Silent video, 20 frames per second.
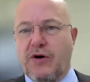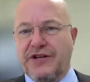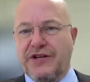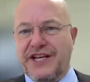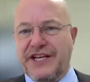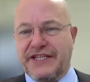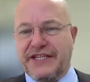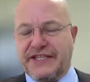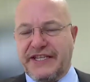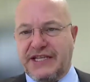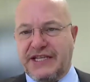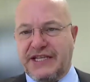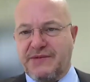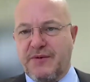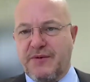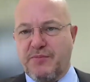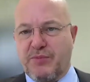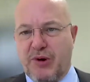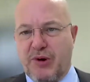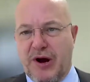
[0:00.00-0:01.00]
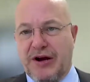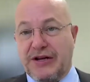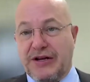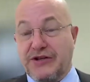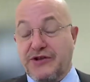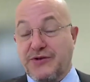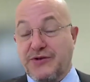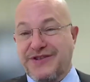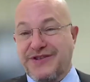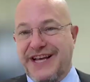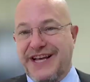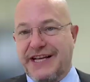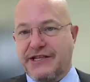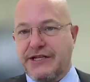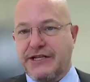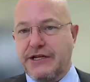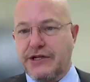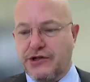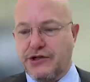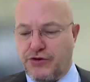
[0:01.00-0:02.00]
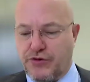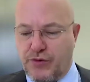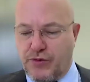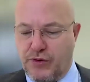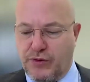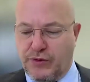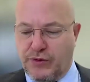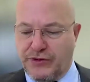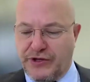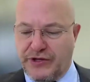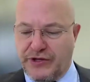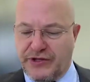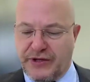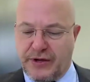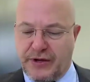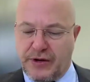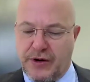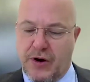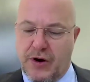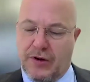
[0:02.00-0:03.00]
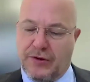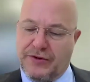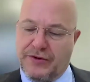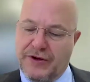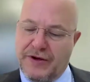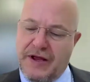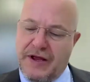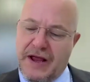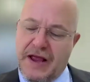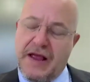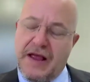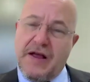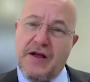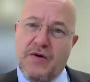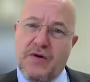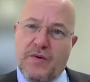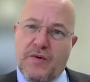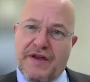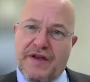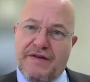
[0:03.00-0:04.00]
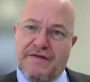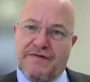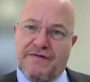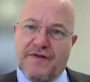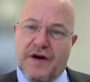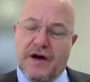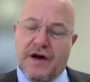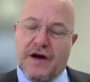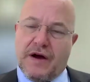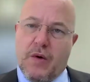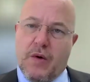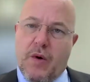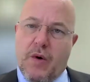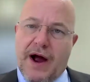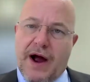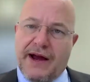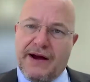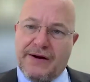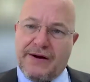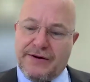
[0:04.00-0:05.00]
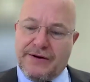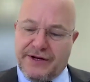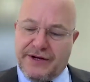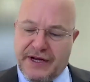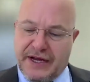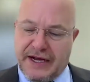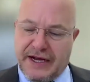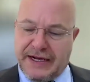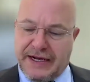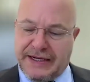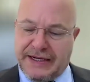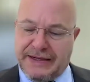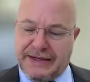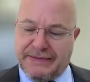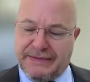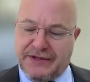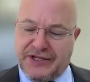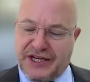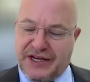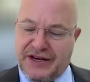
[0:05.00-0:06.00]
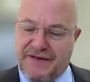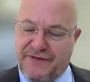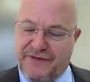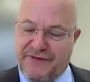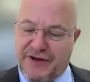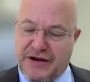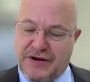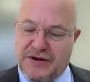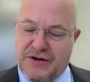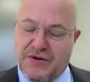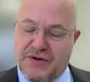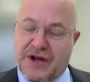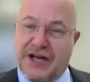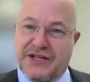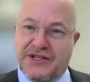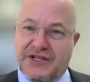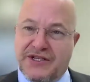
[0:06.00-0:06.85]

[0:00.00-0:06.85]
quality assessment products, or test controls as they're called. We've acquired significant new